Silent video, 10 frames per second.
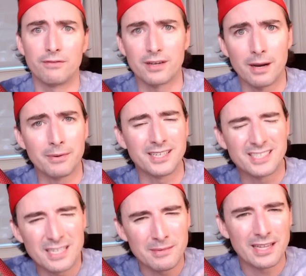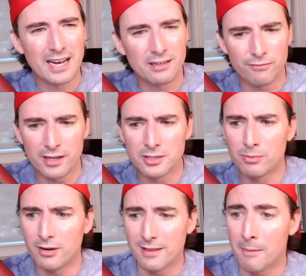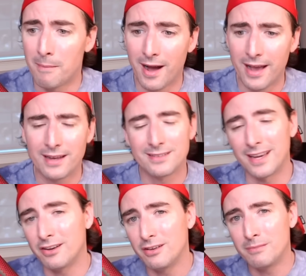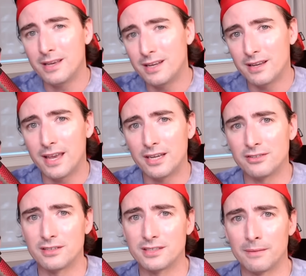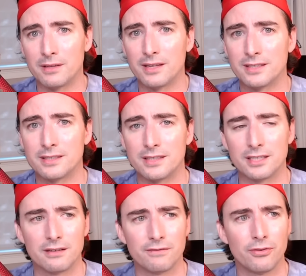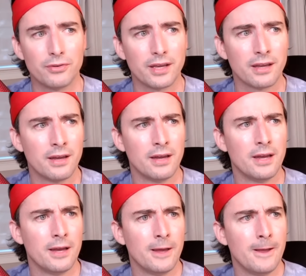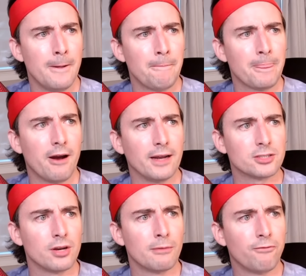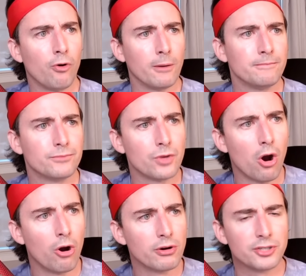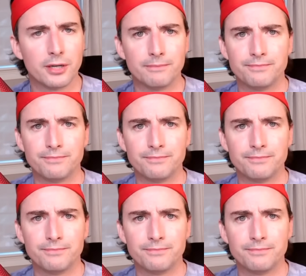If the company is seemingly at an inflection point and they're buying, that could be an indication of something that's unfolding. All right, so number 4, ownership.